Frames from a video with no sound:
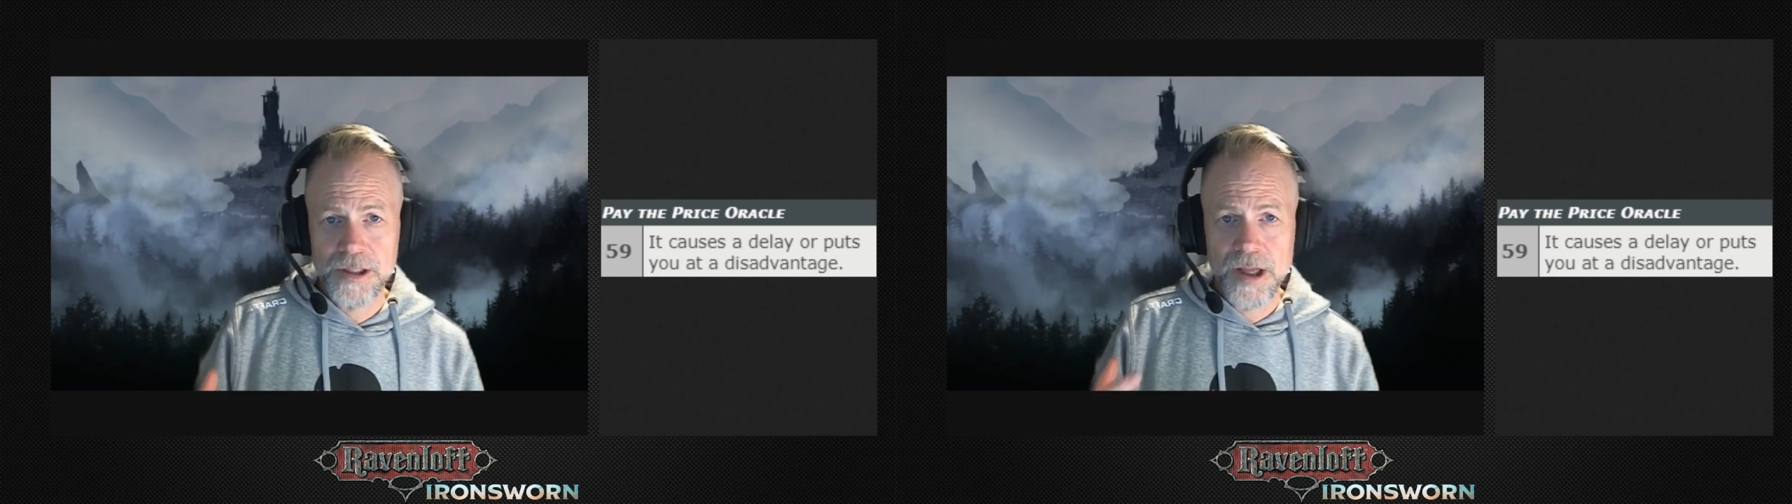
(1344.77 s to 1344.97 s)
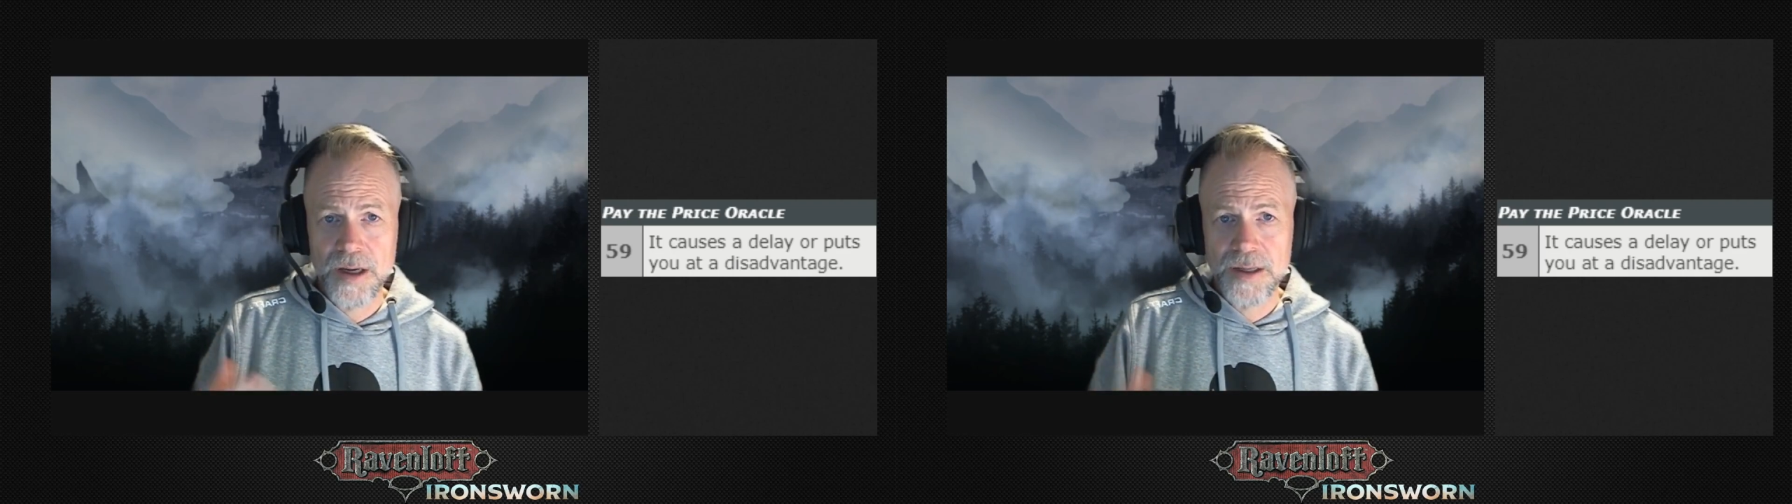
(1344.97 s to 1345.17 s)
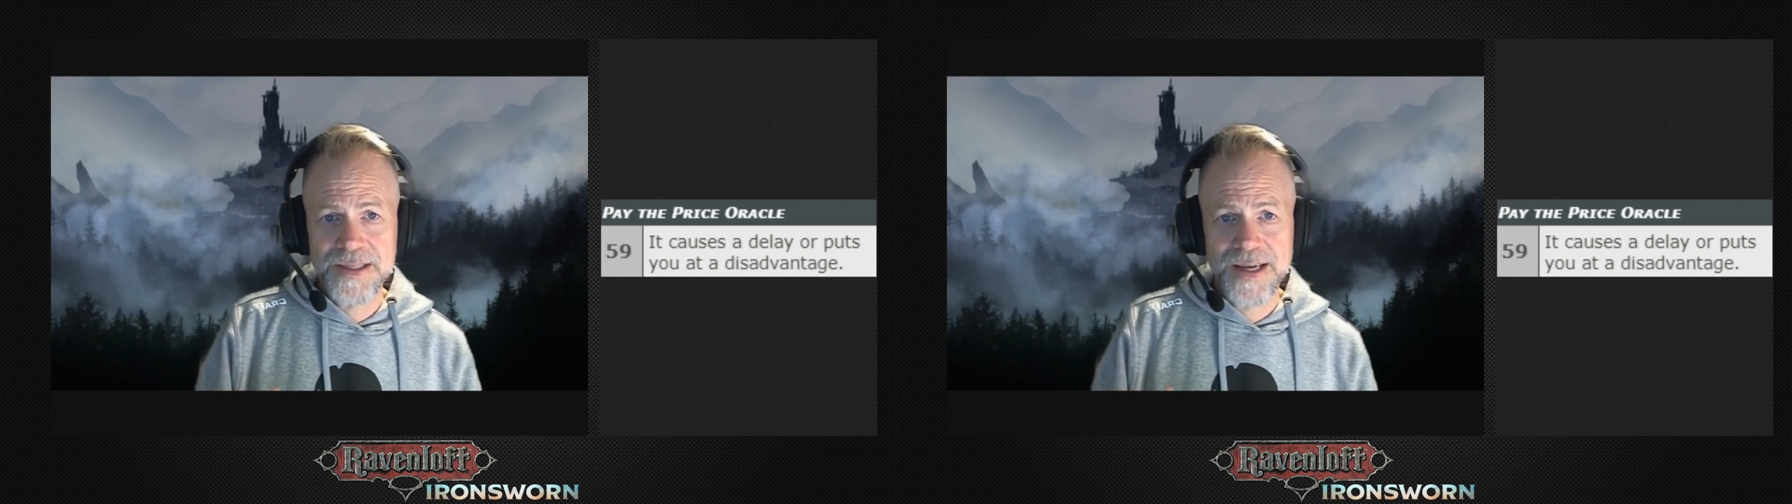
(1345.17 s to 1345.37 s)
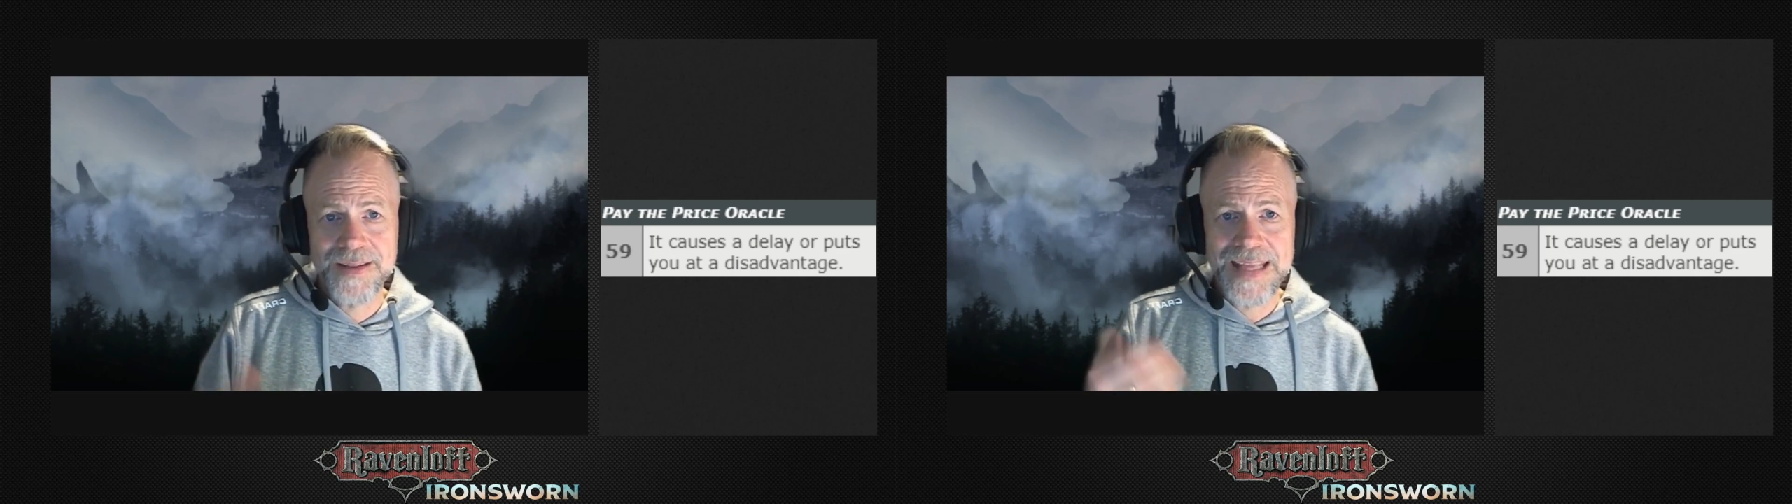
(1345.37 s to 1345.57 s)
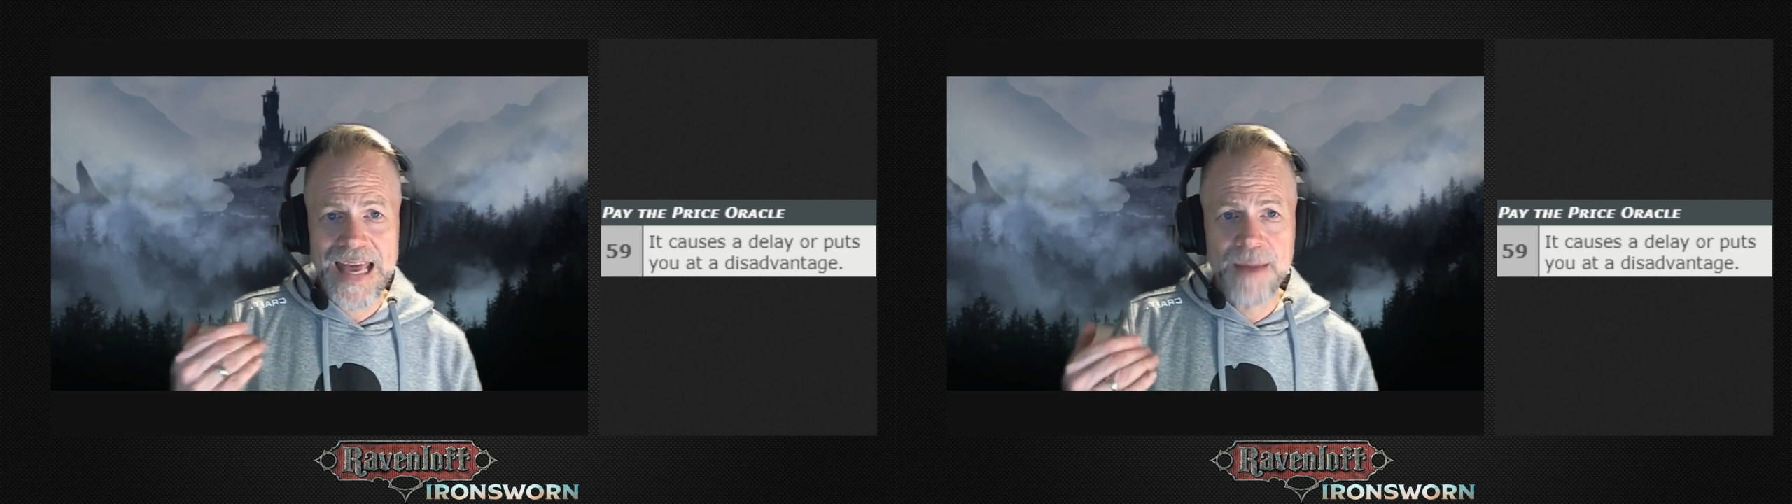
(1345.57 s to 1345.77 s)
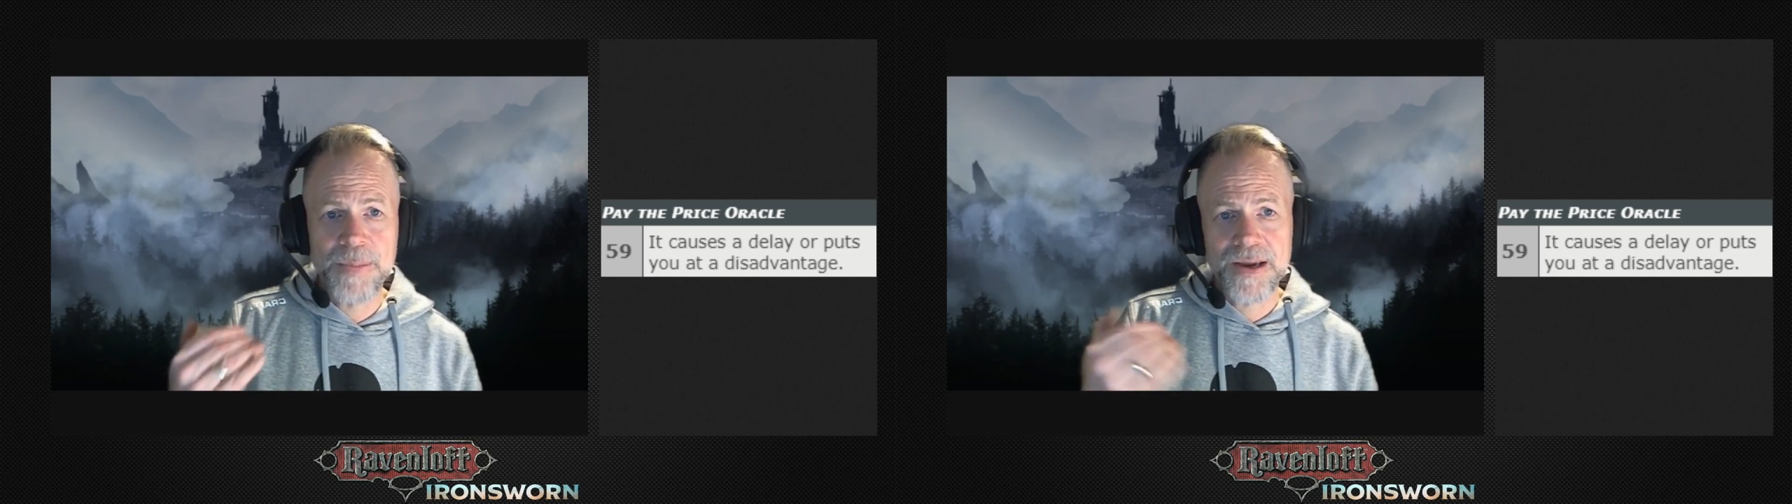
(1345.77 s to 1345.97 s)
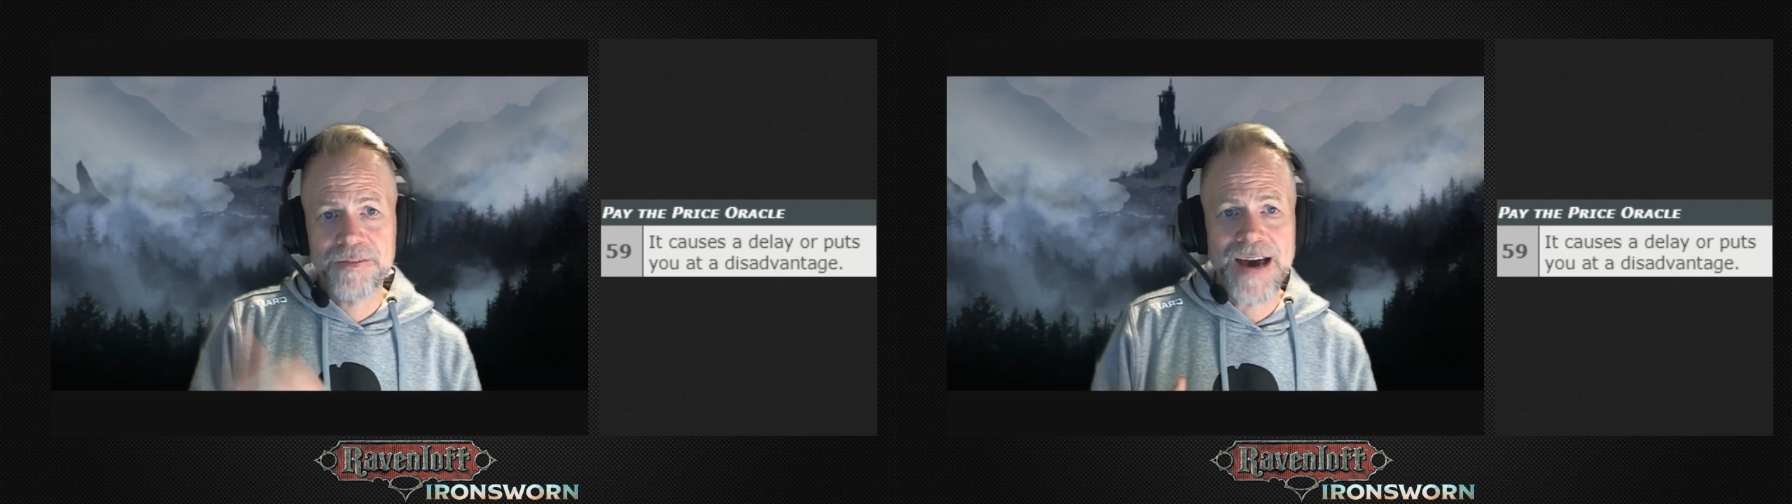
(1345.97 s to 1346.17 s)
alongside the epic